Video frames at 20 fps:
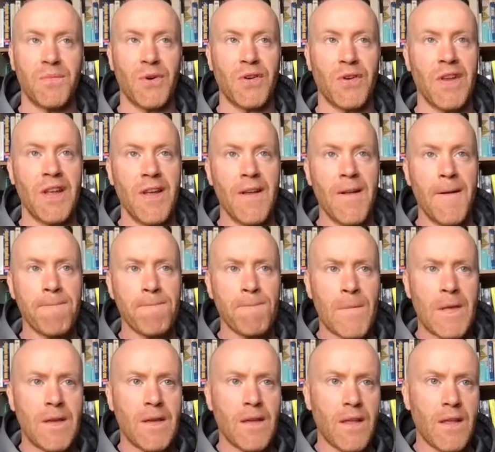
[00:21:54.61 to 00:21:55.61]
But
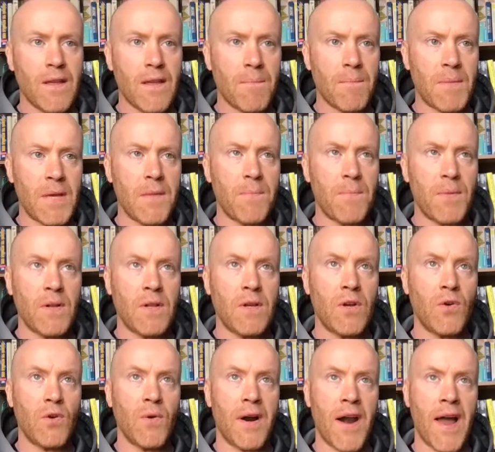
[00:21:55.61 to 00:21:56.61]
people
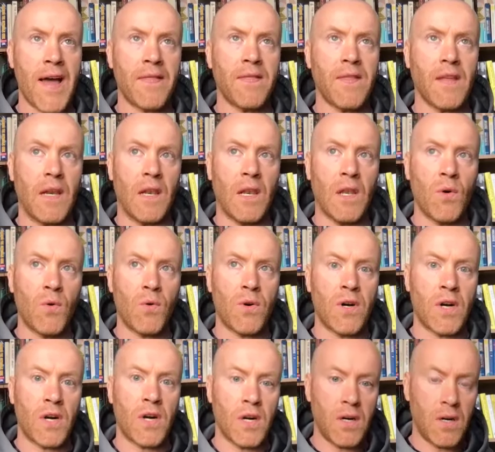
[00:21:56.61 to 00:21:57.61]
who are at the
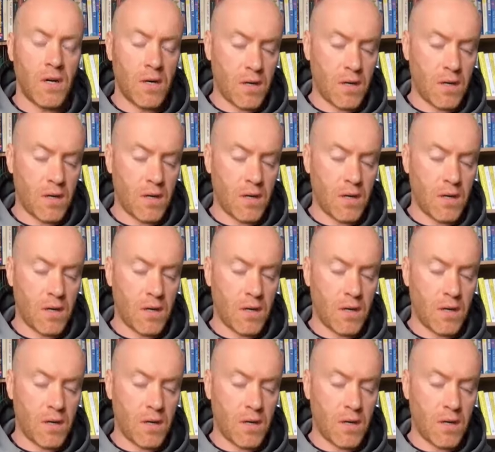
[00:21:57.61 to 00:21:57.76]
lower